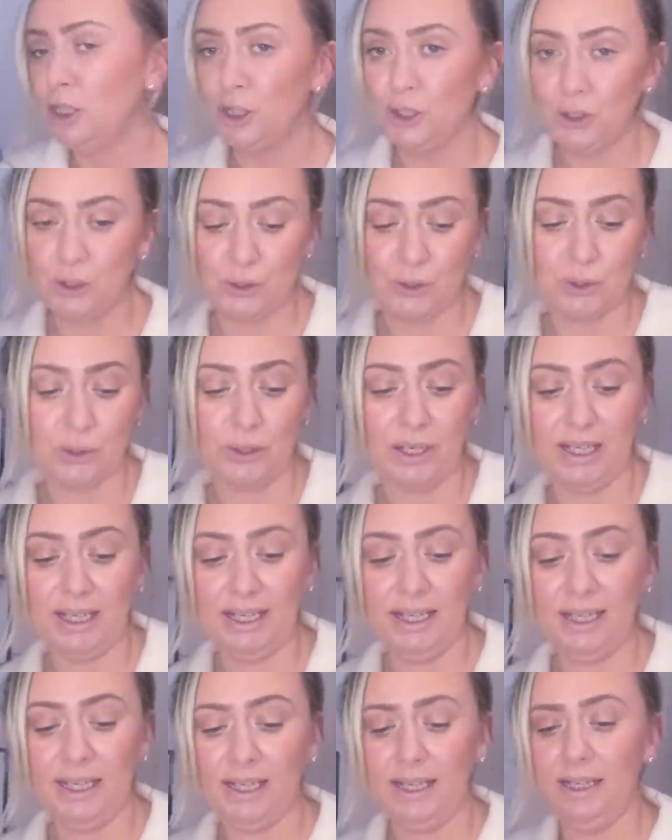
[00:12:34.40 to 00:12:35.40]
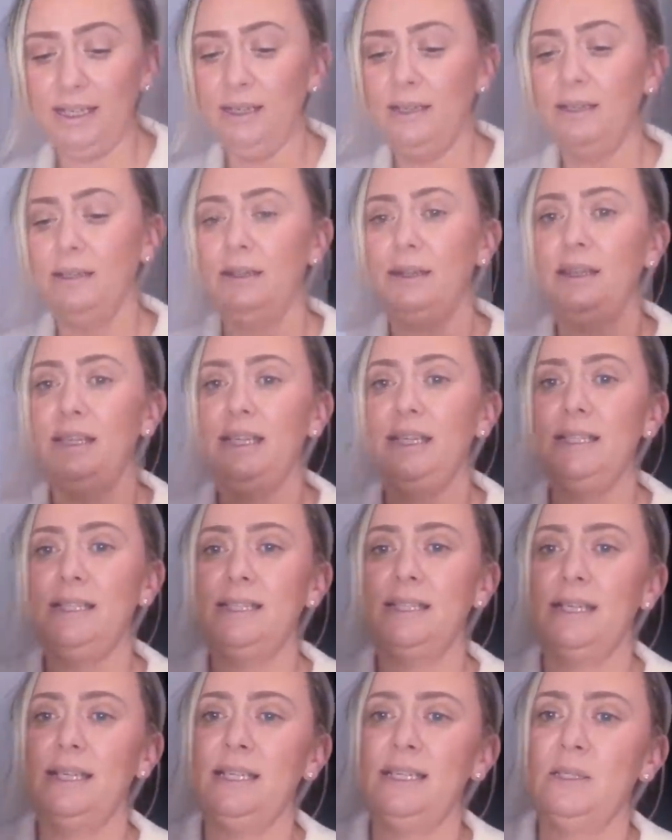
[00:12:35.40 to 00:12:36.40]
So again,
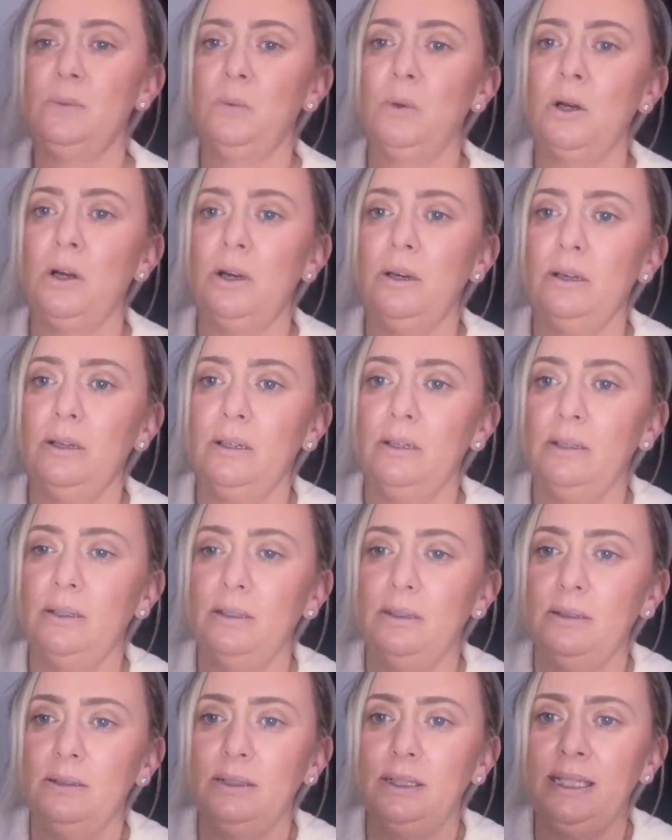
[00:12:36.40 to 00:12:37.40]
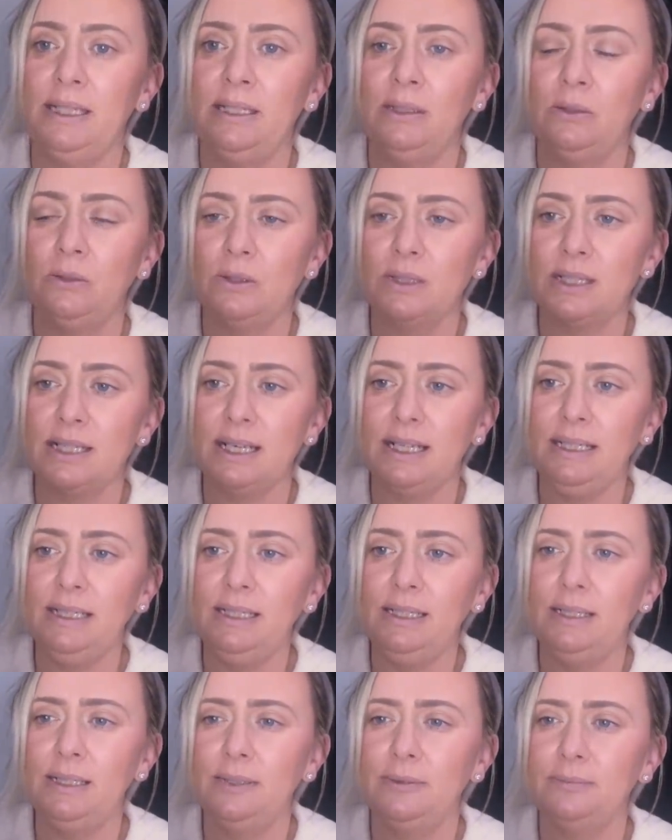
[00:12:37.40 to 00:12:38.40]
this is what it looks
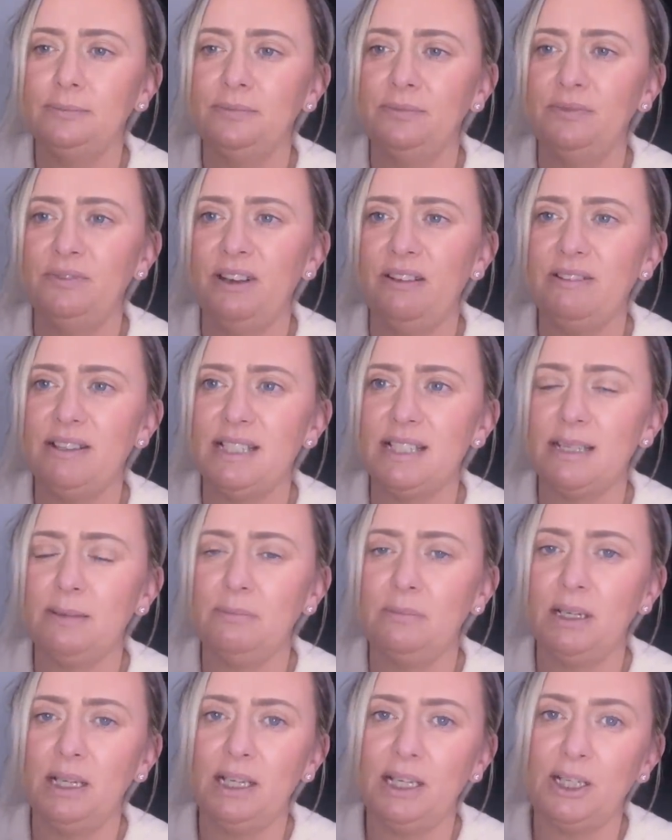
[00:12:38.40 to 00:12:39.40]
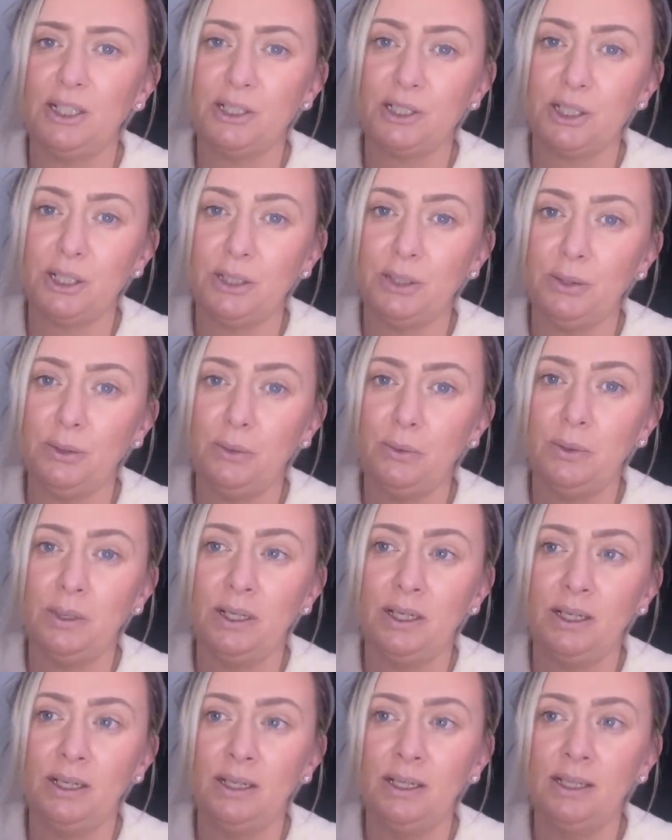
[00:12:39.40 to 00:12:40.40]
like. Very similar to
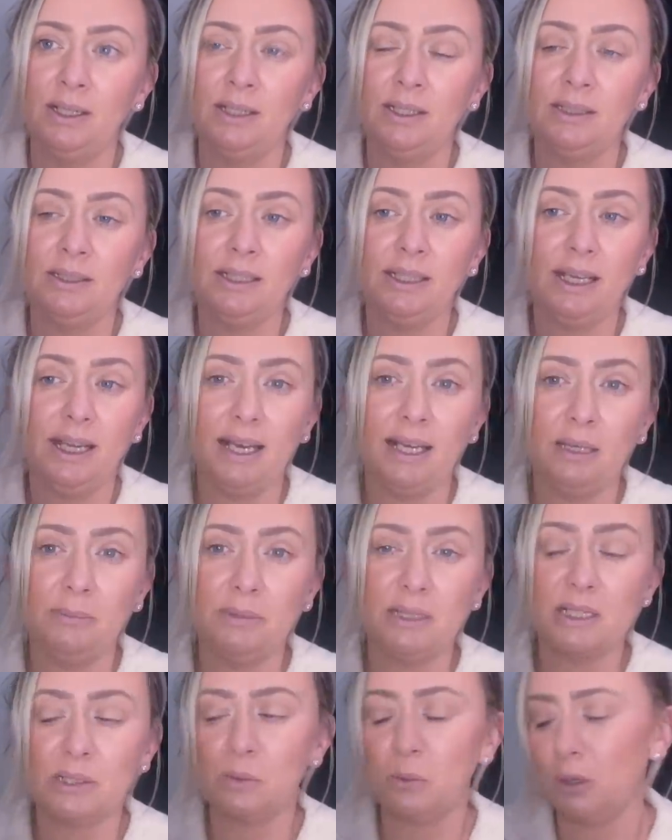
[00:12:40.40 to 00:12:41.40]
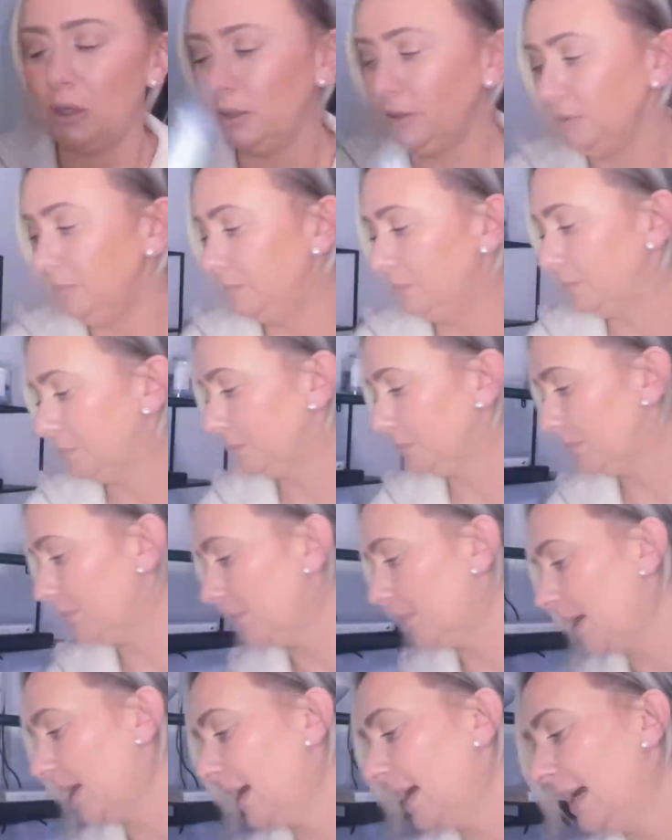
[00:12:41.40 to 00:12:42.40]
the Elemis one.
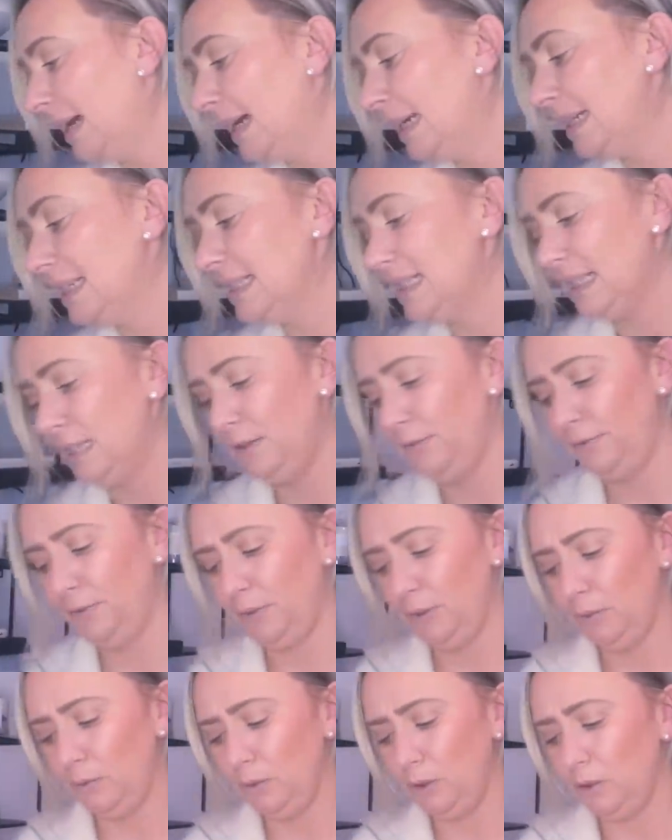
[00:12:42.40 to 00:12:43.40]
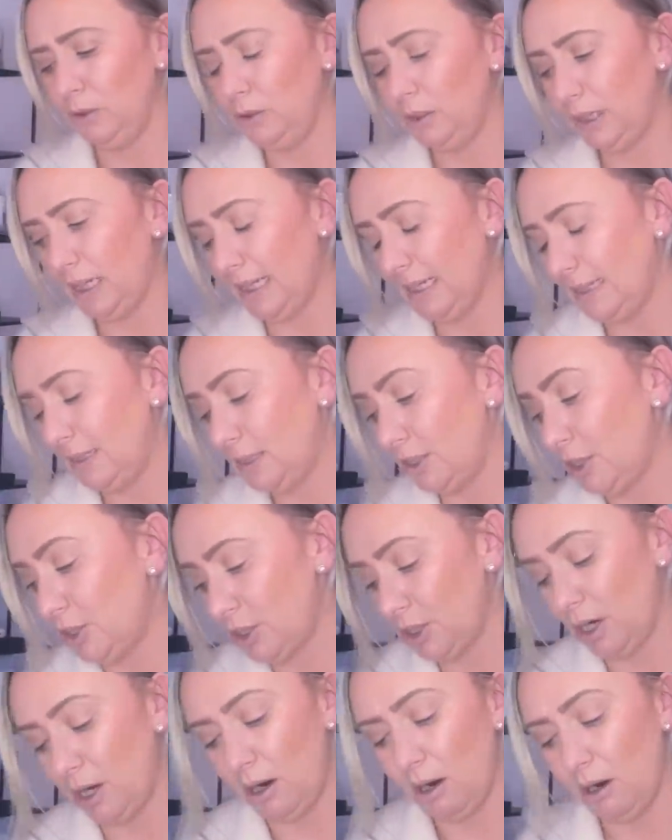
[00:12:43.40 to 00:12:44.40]
And if you look at the
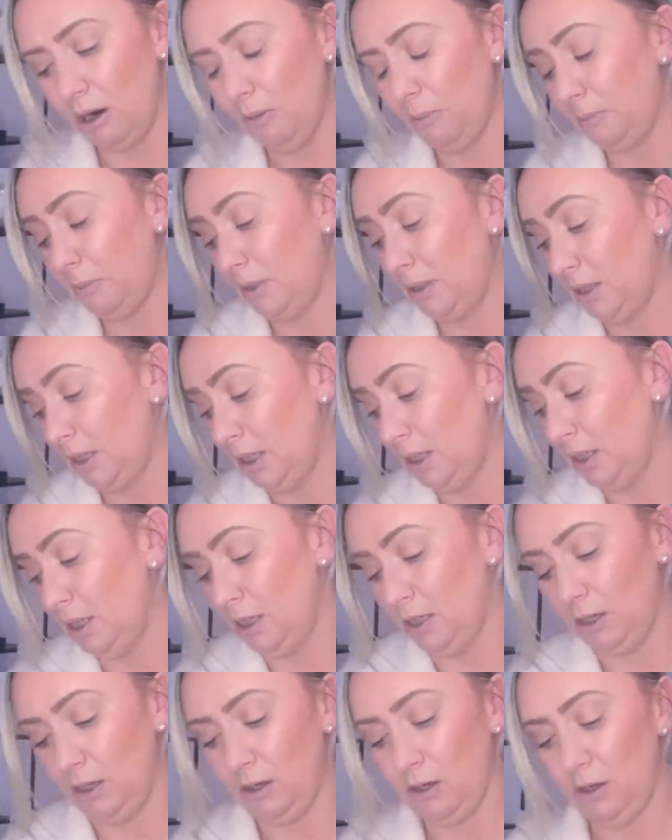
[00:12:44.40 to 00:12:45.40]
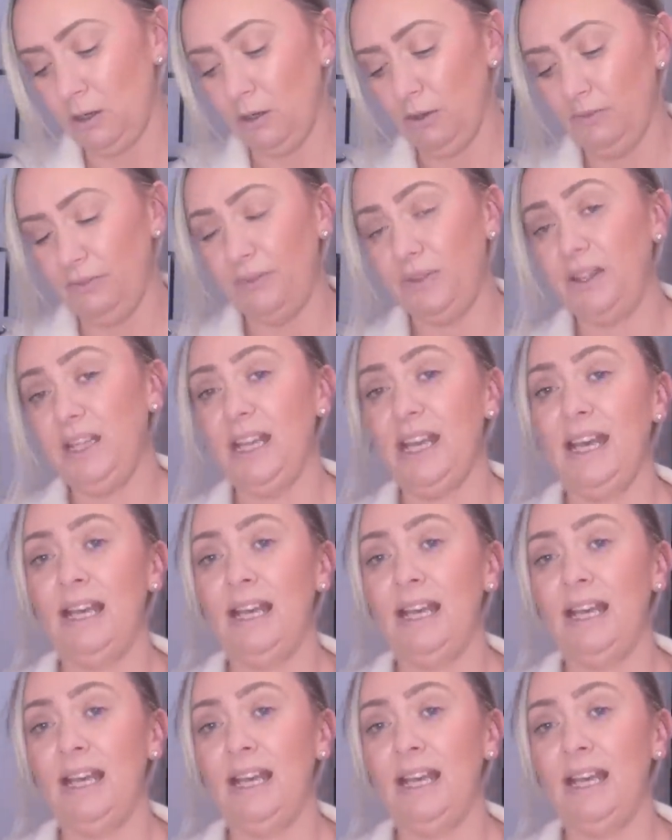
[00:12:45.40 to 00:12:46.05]
top of the